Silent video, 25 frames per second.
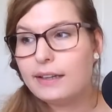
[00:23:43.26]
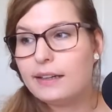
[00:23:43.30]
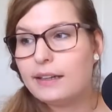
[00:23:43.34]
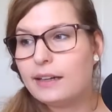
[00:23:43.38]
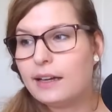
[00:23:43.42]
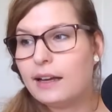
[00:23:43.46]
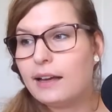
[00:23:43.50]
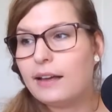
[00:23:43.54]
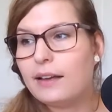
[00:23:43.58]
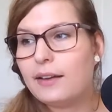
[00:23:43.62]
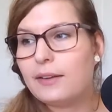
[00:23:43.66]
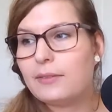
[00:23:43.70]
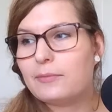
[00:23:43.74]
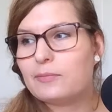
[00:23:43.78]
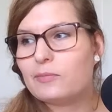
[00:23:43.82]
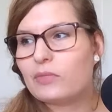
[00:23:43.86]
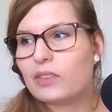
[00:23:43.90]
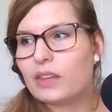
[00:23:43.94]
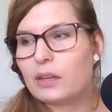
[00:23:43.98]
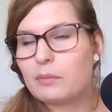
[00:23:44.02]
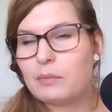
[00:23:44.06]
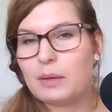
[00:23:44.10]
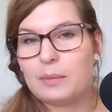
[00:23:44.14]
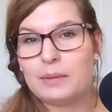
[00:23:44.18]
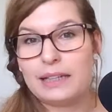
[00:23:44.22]

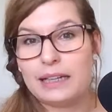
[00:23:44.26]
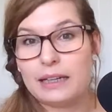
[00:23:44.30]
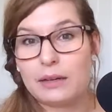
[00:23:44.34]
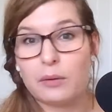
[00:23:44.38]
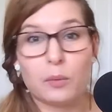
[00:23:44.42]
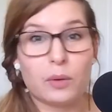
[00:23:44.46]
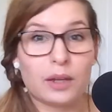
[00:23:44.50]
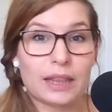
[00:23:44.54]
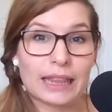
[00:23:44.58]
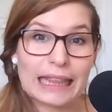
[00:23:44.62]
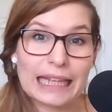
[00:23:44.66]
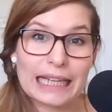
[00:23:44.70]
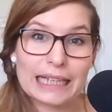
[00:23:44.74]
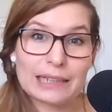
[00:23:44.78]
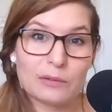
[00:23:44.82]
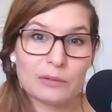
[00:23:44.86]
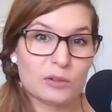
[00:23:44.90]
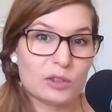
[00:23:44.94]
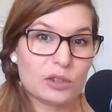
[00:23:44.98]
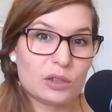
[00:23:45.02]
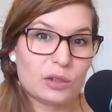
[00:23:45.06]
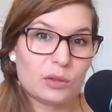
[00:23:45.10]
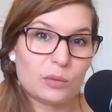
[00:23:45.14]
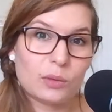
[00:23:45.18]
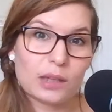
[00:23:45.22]
maybe like $1,000,
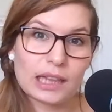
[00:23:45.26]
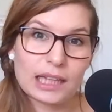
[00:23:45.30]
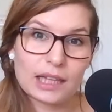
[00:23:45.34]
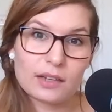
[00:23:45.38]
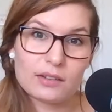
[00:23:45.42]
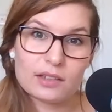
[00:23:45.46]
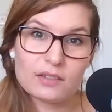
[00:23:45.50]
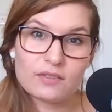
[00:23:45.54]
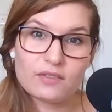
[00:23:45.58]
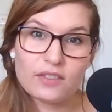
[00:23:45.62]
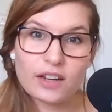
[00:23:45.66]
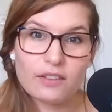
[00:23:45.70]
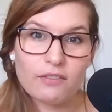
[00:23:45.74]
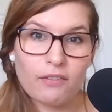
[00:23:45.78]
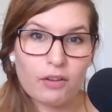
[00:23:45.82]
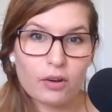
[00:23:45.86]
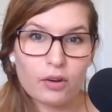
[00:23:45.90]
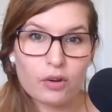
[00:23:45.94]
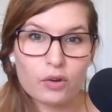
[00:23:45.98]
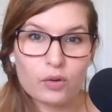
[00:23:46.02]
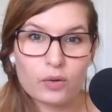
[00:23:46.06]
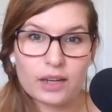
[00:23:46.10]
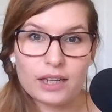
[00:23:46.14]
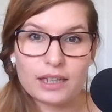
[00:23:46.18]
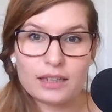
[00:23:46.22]

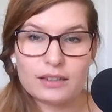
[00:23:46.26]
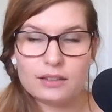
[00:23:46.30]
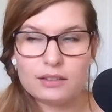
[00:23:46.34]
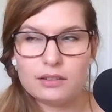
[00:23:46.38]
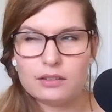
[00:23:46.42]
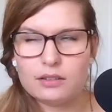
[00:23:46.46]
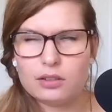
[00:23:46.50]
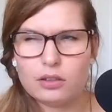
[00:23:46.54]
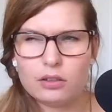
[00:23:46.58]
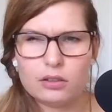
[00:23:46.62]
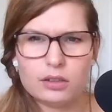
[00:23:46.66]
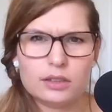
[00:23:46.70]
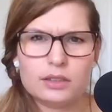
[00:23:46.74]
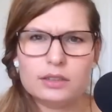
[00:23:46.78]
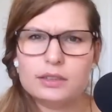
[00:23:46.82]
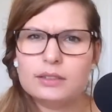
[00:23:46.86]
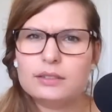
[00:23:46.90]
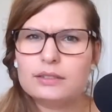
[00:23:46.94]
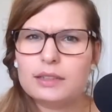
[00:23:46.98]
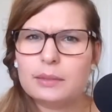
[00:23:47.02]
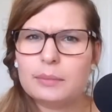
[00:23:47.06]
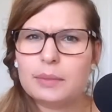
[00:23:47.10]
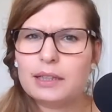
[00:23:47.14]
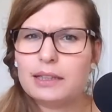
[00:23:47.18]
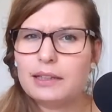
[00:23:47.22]
$1,500
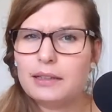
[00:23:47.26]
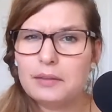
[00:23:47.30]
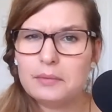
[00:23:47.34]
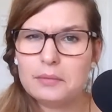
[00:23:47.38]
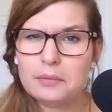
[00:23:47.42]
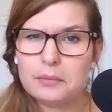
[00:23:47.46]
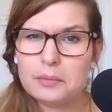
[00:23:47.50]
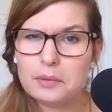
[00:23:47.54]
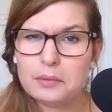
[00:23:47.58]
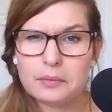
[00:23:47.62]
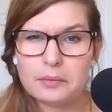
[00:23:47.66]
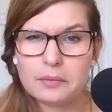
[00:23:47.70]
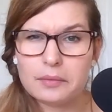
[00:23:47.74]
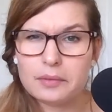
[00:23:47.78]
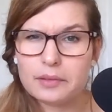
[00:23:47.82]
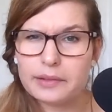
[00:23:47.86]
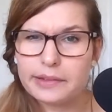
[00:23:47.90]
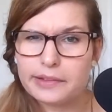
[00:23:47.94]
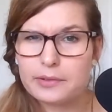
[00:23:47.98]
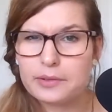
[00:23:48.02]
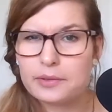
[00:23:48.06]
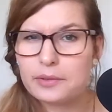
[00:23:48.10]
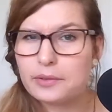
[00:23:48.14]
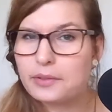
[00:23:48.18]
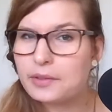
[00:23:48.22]
typically, but
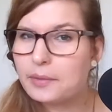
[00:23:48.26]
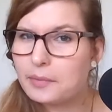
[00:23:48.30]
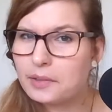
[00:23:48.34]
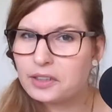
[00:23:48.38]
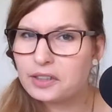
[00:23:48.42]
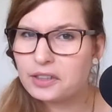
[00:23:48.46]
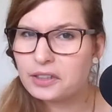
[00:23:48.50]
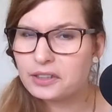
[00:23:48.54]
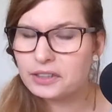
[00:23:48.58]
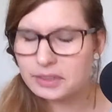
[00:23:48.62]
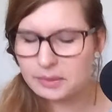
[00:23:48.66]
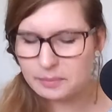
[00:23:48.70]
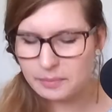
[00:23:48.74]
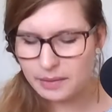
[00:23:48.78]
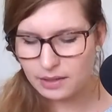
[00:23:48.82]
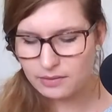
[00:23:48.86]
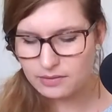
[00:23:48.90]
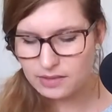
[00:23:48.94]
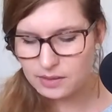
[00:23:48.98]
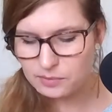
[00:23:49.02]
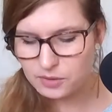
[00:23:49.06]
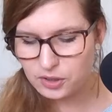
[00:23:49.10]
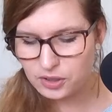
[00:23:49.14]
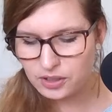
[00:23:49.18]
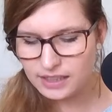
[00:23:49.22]
there's also some that charge in pounds,
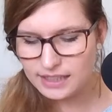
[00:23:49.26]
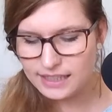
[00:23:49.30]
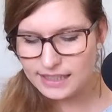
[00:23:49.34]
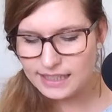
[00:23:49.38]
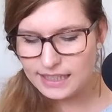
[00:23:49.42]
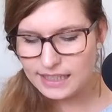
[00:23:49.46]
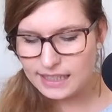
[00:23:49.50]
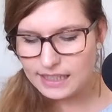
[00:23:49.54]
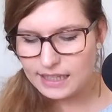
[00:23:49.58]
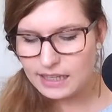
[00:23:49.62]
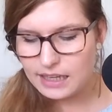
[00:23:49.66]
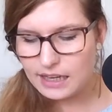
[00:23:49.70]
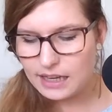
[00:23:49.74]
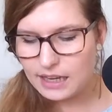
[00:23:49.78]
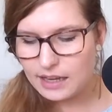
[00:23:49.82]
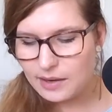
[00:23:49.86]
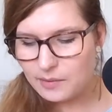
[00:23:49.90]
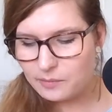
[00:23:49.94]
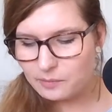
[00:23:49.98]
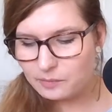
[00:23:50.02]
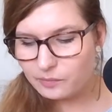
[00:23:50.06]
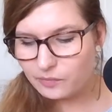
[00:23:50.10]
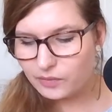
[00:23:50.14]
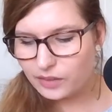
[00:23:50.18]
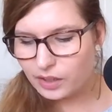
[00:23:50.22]
I'm sure.
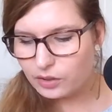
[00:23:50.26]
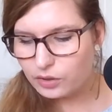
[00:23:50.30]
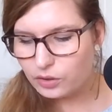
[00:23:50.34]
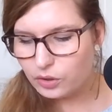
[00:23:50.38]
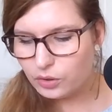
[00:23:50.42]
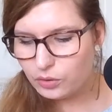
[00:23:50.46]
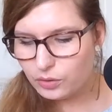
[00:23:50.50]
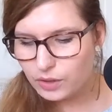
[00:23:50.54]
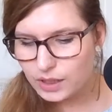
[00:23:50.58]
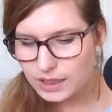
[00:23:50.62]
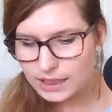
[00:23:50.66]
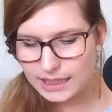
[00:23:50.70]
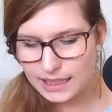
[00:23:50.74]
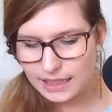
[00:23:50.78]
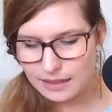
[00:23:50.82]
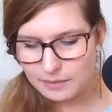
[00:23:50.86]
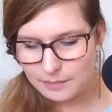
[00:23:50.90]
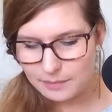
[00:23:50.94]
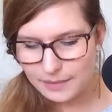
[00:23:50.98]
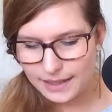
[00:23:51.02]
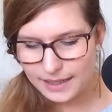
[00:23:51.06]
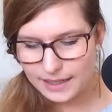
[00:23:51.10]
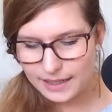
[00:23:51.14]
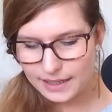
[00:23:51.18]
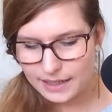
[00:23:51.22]
You could get
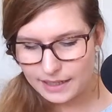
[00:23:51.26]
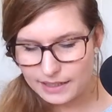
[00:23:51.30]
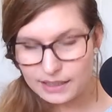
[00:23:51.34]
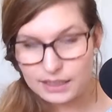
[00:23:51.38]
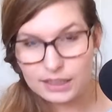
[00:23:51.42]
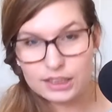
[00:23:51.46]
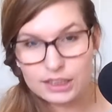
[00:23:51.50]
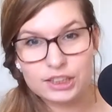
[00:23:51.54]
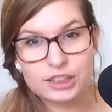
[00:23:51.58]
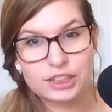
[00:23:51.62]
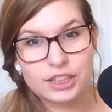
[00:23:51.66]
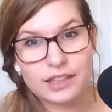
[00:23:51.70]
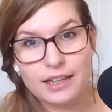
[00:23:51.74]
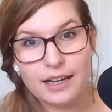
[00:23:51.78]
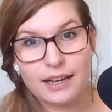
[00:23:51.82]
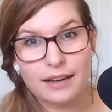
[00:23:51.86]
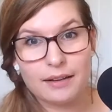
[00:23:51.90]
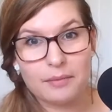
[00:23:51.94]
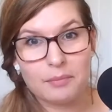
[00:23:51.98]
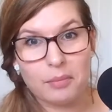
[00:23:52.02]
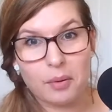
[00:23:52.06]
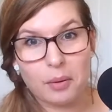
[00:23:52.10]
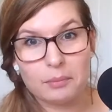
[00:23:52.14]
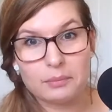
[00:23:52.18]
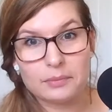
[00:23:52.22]
my
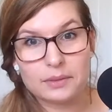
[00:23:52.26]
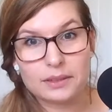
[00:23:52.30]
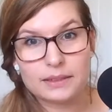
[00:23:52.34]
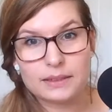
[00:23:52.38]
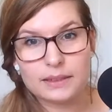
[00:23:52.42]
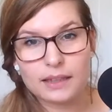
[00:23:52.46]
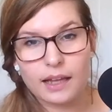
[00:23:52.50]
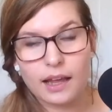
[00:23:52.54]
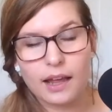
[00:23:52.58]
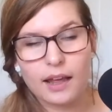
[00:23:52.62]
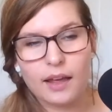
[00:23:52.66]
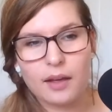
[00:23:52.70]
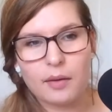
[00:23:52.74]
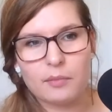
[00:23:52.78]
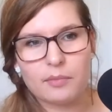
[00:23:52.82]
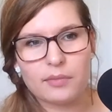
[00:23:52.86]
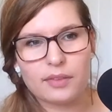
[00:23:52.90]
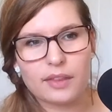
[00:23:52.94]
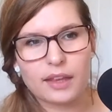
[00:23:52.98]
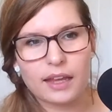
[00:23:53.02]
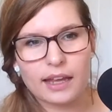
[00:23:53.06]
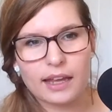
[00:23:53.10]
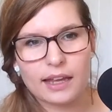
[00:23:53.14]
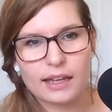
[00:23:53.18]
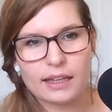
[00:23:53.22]
journaling prompts.
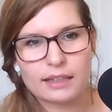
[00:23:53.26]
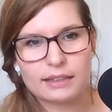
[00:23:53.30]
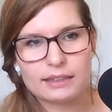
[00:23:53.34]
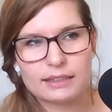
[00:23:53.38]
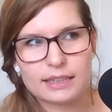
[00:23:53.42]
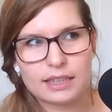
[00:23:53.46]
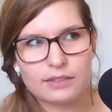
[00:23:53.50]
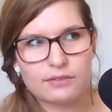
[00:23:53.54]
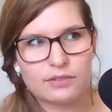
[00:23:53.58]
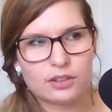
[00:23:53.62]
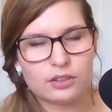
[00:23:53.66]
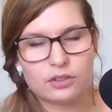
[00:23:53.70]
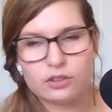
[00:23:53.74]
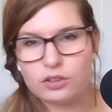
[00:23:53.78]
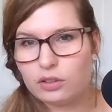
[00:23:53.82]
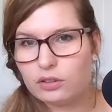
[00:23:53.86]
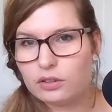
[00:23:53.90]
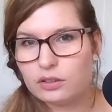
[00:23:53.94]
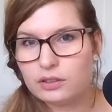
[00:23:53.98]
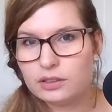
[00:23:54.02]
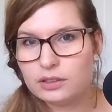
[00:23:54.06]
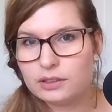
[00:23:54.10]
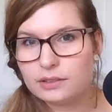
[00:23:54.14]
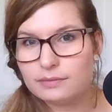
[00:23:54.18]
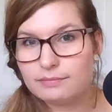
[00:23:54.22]
They're
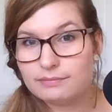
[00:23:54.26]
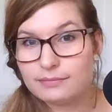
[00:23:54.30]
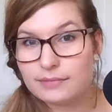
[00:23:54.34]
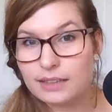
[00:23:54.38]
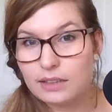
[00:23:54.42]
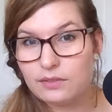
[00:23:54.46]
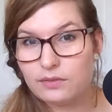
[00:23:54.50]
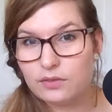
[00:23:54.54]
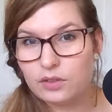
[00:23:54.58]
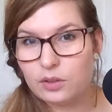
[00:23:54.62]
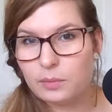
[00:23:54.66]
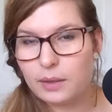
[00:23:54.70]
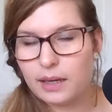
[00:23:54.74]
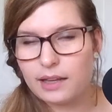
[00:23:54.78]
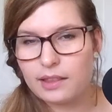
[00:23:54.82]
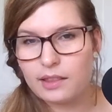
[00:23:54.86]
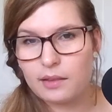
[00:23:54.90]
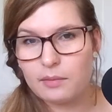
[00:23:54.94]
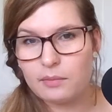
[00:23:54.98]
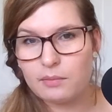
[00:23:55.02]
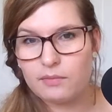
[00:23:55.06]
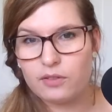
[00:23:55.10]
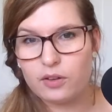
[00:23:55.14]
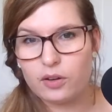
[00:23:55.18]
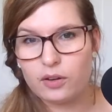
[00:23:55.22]
$7 if you buy
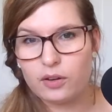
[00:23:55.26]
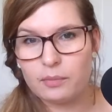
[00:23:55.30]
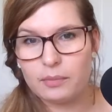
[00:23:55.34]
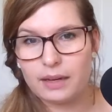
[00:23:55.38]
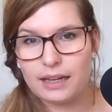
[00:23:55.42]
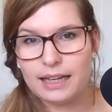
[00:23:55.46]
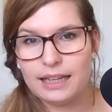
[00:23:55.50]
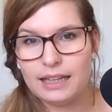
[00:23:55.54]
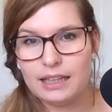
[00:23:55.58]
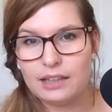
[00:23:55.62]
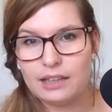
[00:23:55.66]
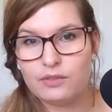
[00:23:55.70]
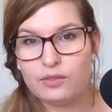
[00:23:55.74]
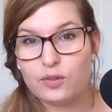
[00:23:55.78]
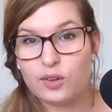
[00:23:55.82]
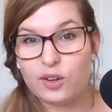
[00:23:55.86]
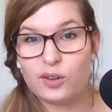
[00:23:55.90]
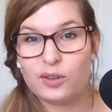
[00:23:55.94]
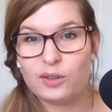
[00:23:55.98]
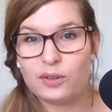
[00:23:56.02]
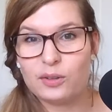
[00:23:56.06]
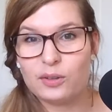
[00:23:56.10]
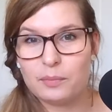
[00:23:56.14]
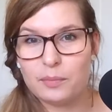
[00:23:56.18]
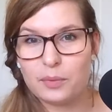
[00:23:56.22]
them, follow my link. If
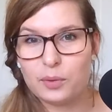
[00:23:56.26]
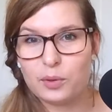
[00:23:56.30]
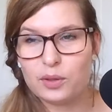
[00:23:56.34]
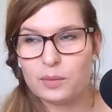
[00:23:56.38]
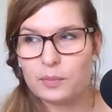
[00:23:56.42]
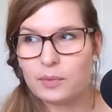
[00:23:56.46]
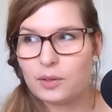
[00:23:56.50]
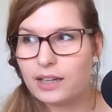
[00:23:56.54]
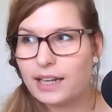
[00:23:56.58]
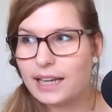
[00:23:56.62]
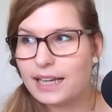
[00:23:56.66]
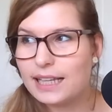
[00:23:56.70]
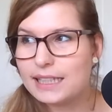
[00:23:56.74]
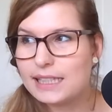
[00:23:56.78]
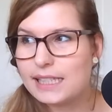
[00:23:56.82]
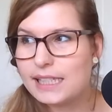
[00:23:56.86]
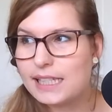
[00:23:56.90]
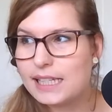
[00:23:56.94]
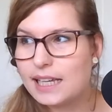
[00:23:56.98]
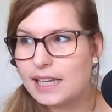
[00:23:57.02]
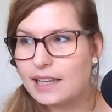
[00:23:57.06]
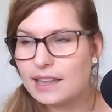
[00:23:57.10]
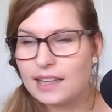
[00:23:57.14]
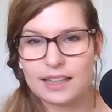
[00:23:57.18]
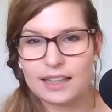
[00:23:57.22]
you bought them on
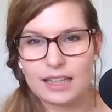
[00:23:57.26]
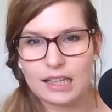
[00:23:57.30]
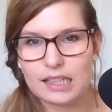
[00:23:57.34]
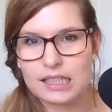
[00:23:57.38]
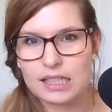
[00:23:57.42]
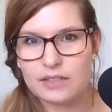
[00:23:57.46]
Etsy, I think they're